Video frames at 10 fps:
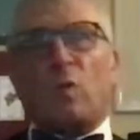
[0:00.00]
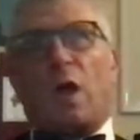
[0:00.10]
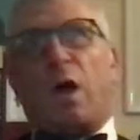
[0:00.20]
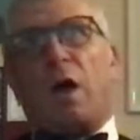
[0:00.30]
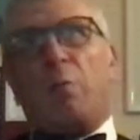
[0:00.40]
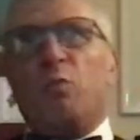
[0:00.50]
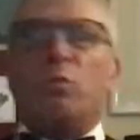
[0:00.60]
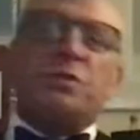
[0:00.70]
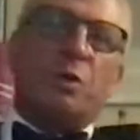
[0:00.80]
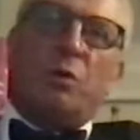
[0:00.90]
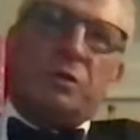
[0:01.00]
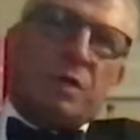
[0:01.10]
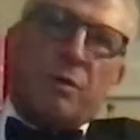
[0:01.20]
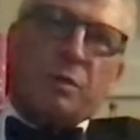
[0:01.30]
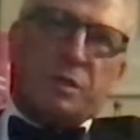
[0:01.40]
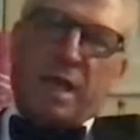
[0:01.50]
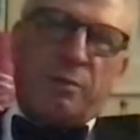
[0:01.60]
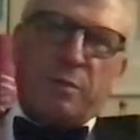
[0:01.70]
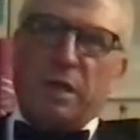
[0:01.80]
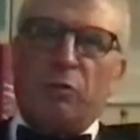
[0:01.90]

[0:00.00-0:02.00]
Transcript: So it would take me